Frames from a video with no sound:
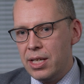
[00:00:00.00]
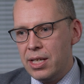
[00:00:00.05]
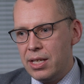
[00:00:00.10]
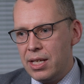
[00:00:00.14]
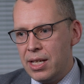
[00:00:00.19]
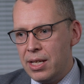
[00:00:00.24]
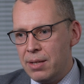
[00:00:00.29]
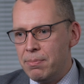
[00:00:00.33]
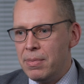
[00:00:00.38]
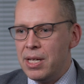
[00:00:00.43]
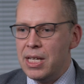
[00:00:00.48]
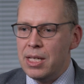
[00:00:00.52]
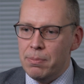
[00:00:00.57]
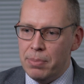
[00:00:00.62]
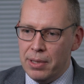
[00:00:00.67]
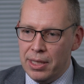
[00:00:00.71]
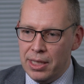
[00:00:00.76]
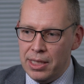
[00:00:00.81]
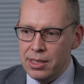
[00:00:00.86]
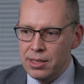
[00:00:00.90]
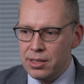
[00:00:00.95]
It may
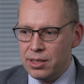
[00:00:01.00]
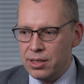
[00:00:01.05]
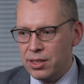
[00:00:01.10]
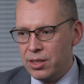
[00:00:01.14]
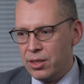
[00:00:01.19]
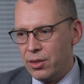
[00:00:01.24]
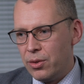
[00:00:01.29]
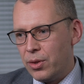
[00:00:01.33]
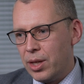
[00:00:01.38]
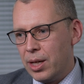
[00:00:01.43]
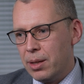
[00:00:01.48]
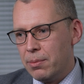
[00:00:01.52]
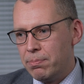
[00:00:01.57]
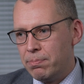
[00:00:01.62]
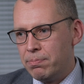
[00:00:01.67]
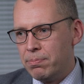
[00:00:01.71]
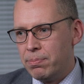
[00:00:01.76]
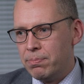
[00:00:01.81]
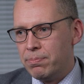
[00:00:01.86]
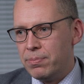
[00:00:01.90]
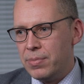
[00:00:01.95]
be that
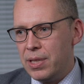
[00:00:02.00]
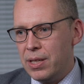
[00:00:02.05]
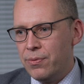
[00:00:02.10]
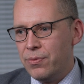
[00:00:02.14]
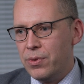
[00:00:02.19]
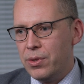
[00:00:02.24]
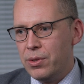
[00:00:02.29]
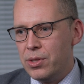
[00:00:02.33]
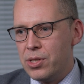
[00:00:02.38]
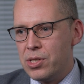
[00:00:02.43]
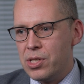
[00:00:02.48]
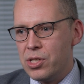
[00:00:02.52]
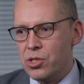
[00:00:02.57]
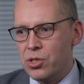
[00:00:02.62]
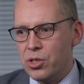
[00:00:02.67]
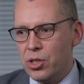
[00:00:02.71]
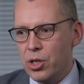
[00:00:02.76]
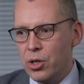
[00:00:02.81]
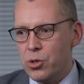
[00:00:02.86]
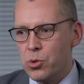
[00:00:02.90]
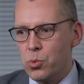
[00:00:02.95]
if the
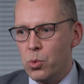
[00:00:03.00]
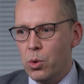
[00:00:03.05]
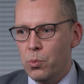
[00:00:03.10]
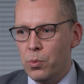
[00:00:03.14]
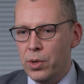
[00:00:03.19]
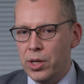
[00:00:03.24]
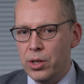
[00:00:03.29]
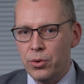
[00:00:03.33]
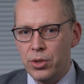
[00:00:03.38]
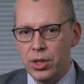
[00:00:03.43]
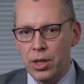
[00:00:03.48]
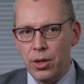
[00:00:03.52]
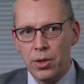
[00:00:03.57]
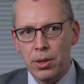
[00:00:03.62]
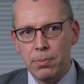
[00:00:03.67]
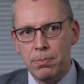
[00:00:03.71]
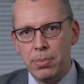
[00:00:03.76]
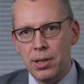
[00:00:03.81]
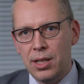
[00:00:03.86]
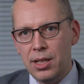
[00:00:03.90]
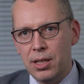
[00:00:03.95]
decision goes one way or the
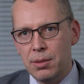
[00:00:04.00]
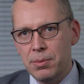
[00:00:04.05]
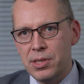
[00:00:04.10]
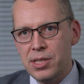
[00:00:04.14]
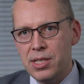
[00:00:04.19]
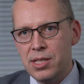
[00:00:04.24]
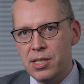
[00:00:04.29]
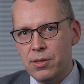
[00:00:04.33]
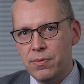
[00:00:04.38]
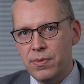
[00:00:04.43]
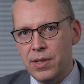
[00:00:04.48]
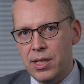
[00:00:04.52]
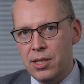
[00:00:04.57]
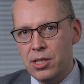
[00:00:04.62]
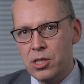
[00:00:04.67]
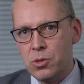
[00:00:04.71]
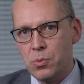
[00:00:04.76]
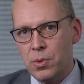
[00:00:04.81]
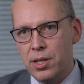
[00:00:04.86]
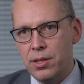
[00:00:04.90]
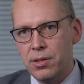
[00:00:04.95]
other, Parliament
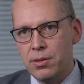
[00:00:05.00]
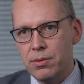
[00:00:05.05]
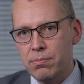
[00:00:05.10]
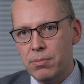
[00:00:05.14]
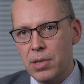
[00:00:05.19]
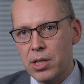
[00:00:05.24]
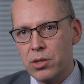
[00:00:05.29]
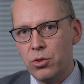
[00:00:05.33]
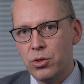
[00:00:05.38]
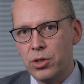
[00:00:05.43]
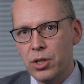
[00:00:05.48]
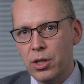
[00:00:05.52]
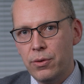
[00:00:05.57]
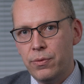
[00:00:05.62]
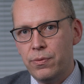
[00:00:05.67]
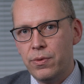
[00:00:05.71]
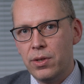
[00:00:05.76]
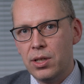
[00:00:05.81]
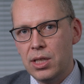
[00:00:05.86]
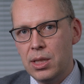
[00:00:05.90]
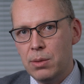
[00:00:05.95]
intervenes when Michael Gove
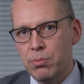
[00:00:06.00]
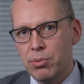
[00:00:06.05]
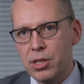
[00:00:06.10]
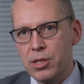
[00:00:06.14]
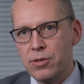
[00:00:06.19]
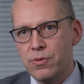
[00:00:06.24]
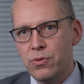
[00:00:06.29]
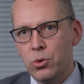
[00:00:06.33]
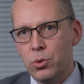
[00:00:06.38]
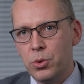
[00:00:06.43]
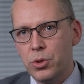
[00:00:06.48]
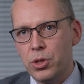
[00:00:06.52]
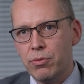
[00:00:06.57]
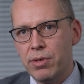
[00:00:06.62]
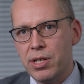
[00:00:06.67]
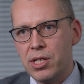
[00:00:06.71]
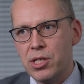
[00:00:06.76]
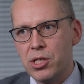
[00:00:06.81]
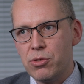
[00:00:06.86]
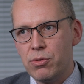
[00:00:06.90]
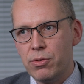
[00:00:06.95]
finally brings forward the
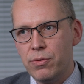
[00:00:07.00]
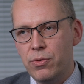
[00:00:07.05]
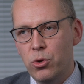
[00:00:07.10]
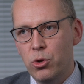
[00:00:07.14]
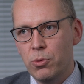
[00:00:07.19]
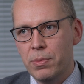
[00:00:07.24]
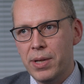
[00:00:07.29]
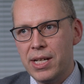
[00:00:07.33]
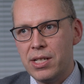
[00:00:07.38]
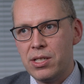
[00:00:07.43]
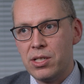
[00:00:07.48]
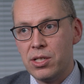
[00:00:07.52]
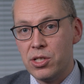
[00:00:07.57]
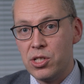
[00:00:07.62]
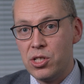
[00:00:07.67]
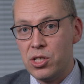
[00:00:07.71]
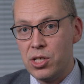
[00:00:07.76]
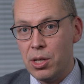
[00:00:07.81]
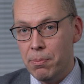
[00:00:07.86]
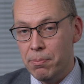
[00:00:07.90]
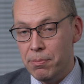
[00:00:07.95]
Renters Reform Act at
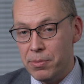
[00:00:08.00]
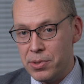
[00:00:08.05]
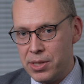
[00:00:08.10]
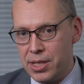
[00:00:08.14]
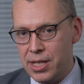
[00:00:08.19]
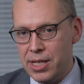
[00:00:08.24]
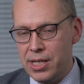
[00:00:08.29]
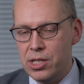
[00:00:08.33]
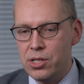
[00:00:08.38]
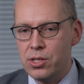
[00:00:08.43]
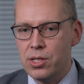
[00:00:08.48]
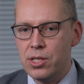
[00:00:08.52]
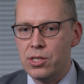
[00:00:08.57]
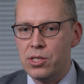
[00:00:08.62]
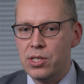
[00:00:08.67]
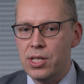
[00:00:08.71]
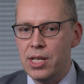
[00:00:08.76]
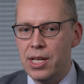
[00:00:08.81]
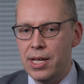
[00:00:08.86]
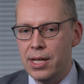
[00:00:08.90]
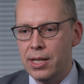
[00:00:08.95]
some stage
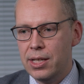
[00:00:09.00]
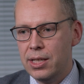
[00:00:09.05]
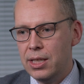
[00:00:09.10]
this year.